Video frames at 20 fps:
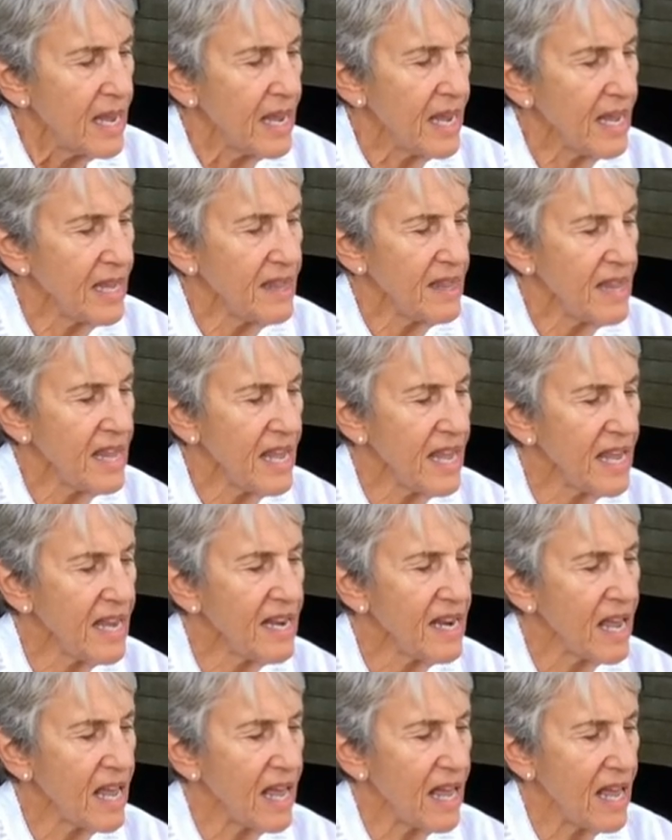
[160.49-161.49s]
And
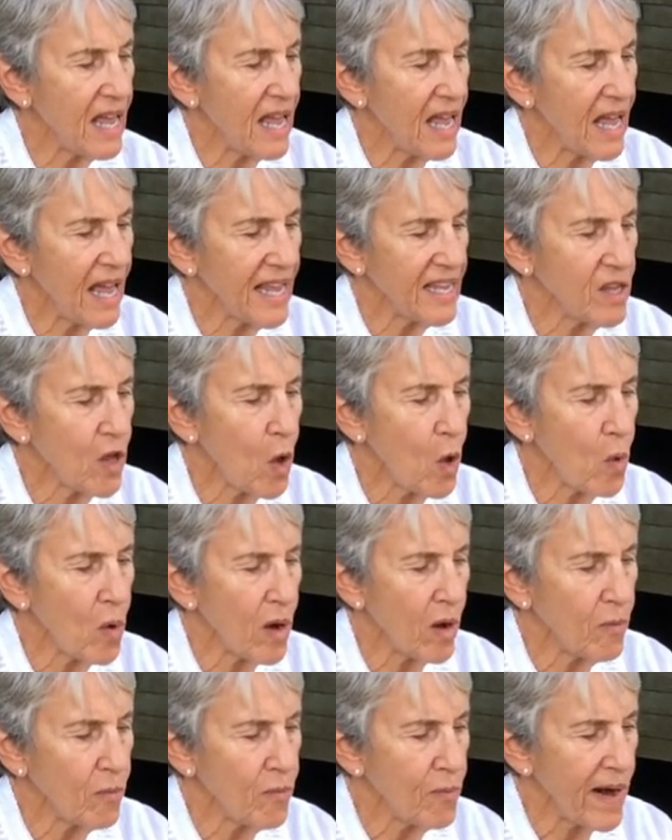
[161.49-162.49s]
then I go
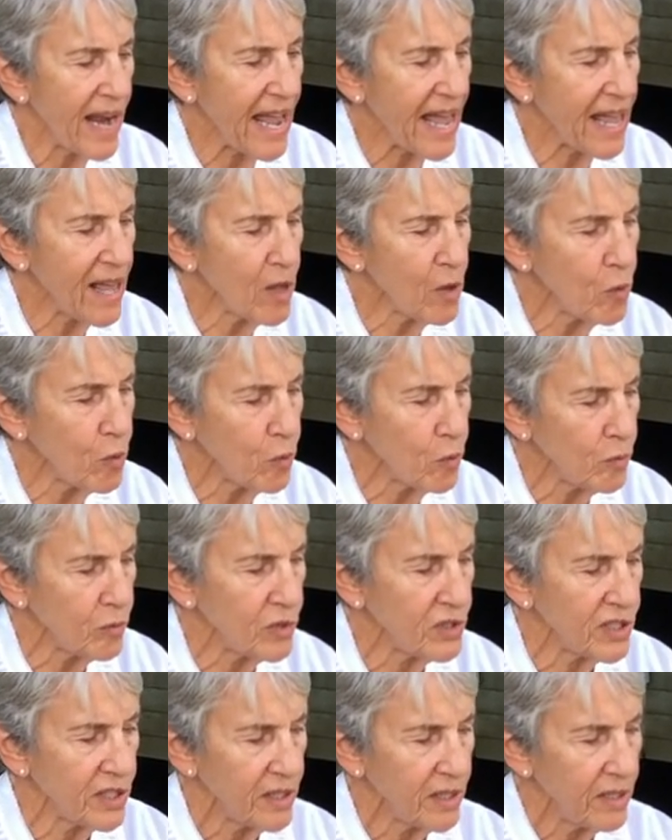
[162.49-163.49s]

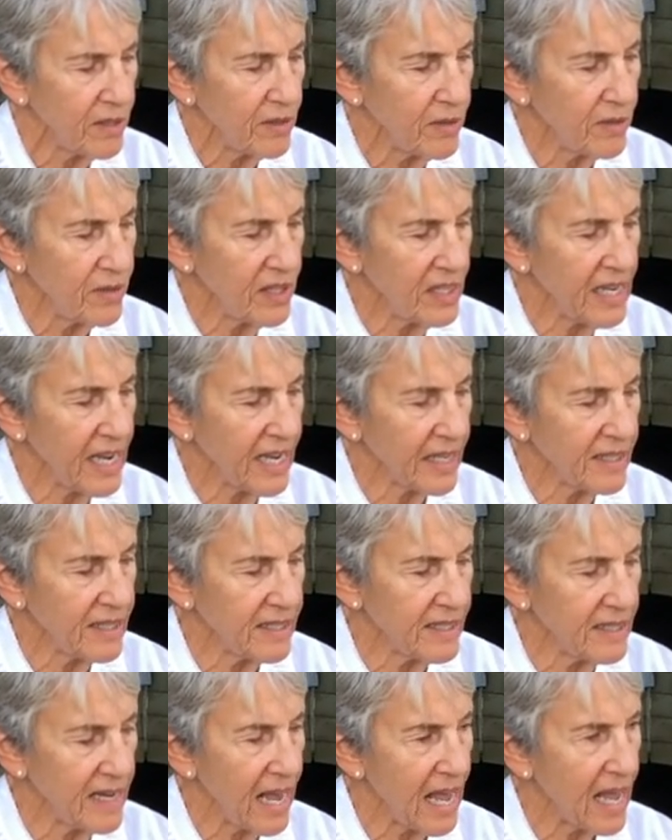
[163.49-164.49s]
around the
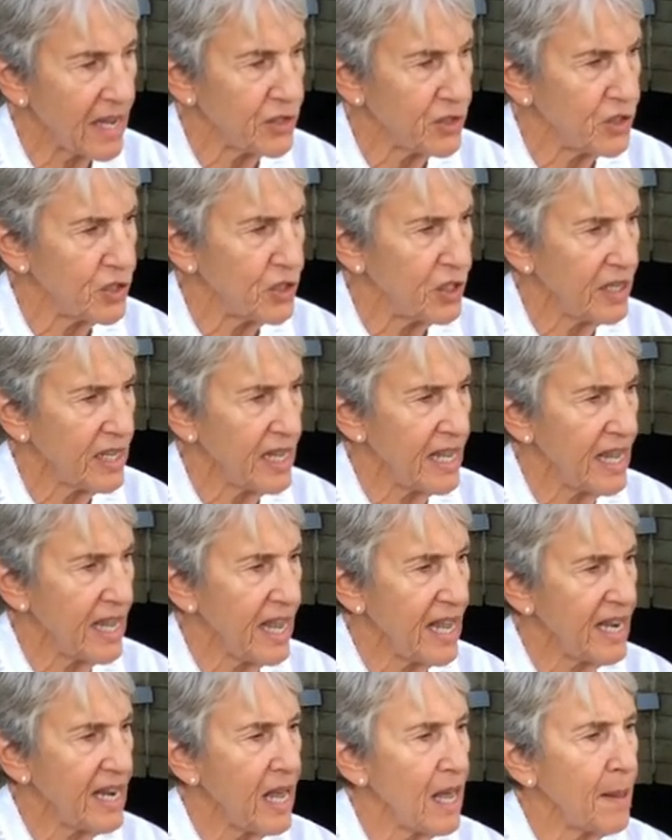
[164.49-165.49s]
next notch
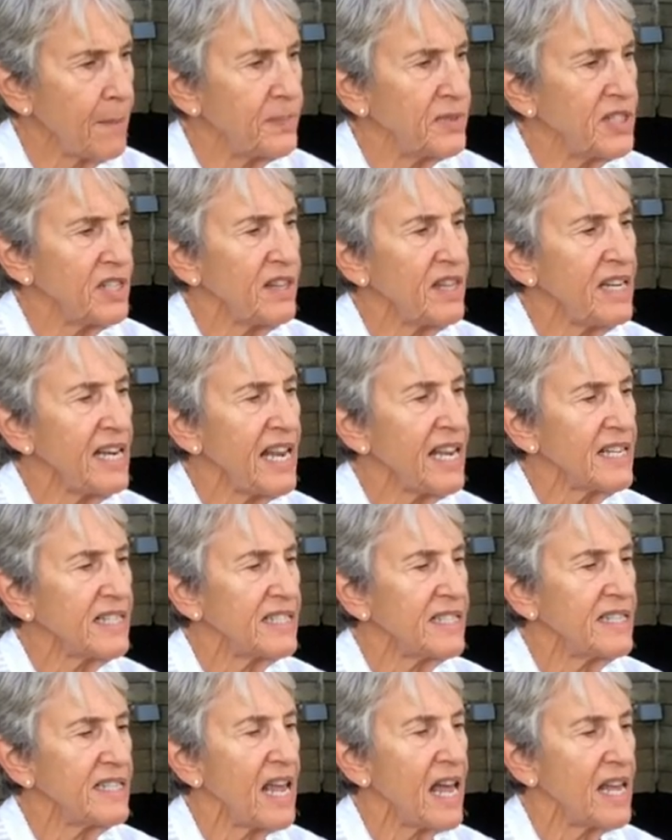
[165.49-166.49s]
and up to the
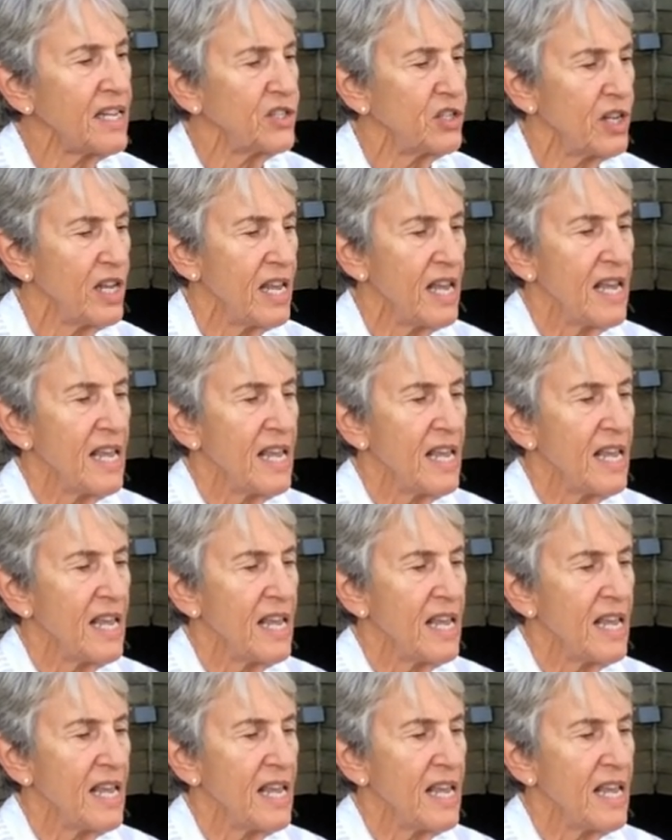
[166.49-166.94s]
next notch.